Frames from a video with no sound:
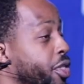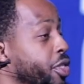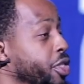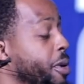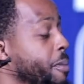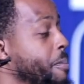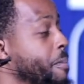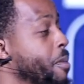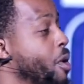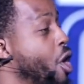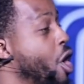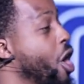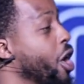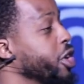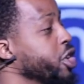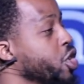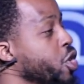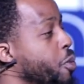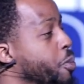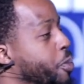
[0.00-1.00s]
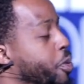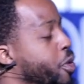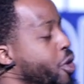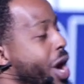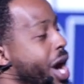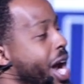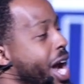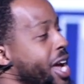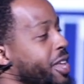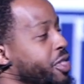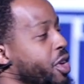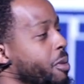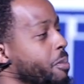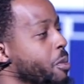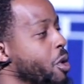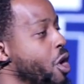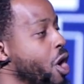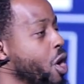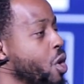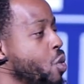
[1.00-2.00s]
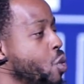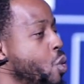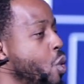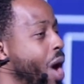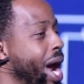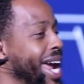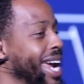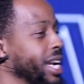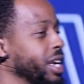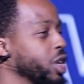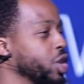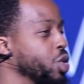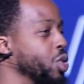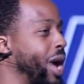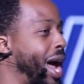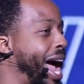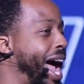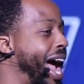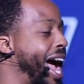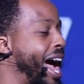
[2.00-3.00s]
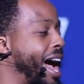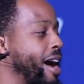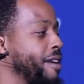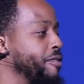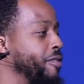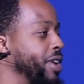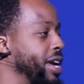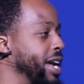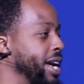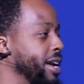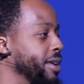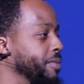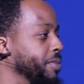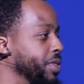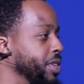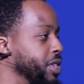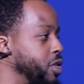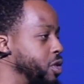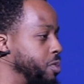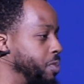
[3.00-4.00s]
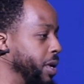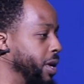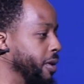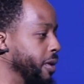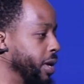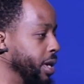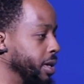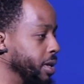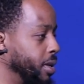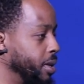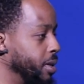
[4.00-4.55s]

The more you pray, the more weight you have in the Spirit.